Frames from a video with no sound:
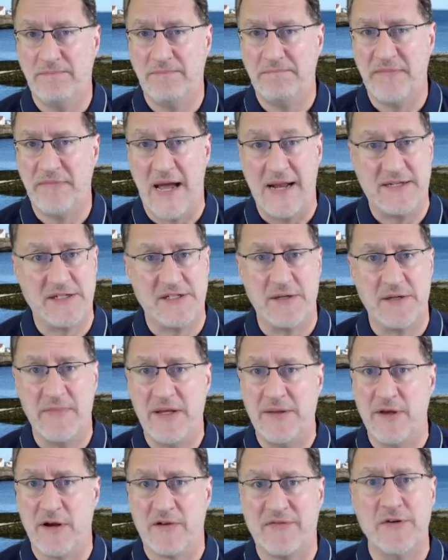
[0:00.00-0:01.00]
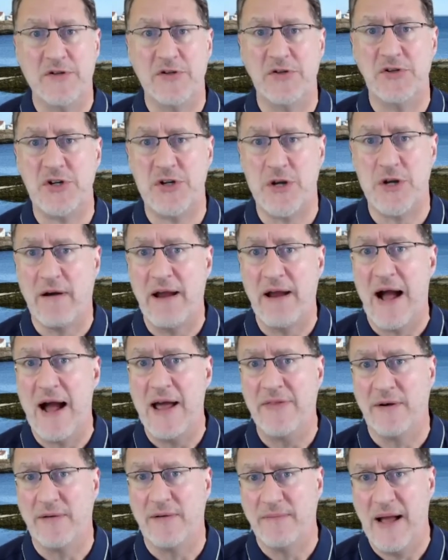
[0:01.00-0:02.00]
That doesn't mean they're fiduciary
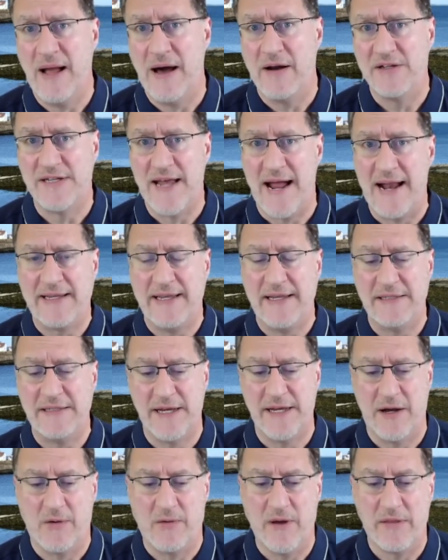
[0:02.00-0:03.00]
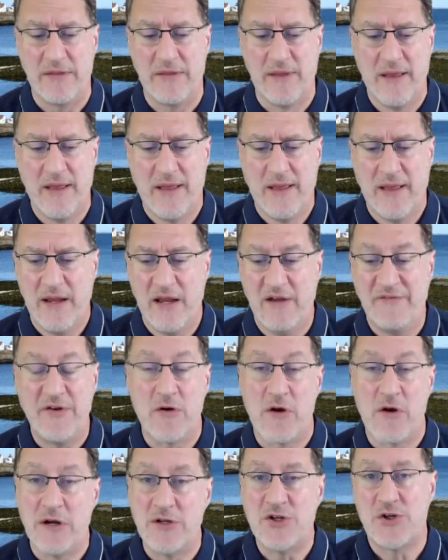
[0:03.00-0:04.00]
either. How does that get dealt with? If
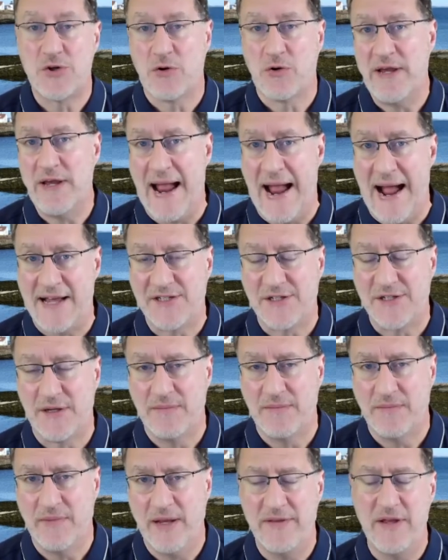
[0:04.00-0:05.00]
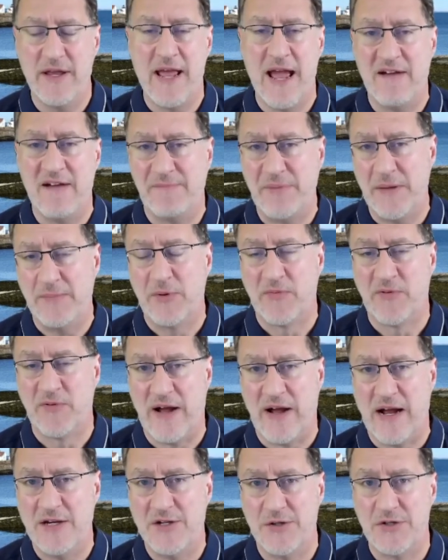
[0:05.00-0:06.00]
you're unsure, you ask them, and you have people
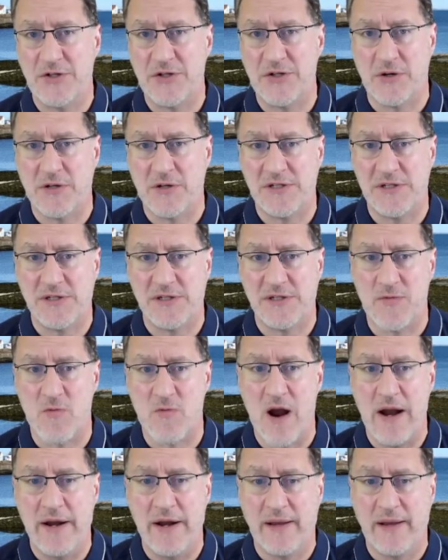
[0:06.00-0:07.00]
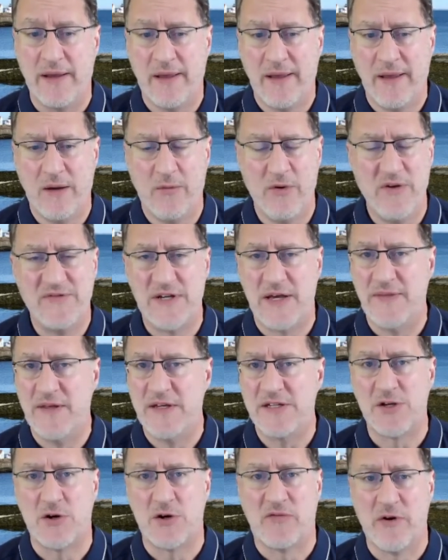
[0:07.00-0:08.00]
provide you assurances in writing. We've done
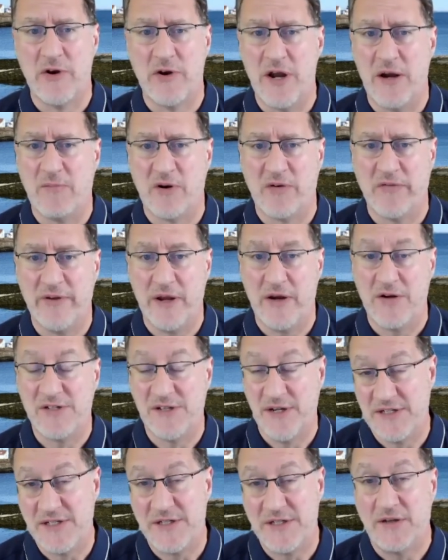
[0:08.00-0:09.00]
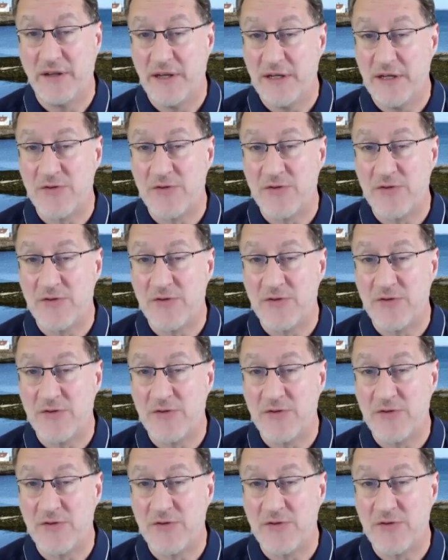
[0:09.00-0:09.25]
this over a number of years, and it still is